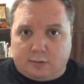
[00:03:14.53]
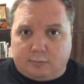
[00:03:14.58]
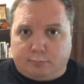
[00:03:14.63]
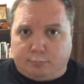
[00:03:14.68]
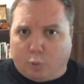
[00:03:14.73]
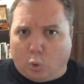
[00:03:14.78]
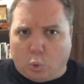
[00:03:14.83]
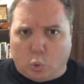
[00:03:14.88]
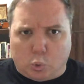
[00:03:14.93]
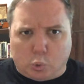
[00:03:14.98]

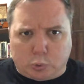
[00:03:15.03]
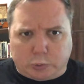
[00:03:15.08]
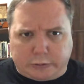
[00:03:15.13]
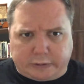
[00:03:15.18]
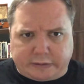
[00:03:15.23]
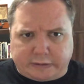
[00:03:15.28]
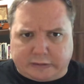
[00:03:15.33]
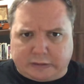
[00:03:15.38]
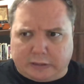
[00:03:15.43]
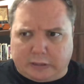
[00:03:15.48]

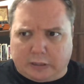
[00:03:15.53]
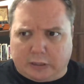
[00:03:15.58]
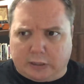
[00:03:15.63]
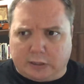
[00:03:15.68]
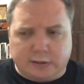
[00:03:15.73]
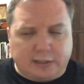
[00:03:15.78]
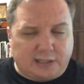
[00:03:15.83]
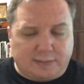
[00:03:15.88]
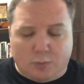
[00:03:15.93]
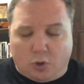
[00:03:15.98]
bold
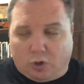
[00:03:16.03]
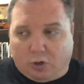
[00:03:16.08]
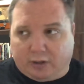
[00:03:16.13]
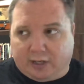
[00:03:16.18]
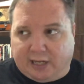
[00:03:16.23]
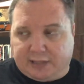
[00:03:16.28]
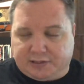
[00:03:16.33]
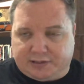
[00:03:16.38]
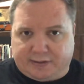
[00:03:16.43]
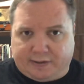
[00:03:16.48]
cigars. I smoke all
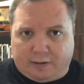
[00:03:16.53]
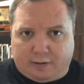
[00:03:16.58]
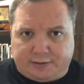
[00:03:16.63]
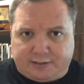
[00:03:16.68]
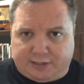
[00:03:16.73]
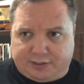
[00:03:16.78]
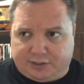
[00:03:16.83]
kinds of cigars.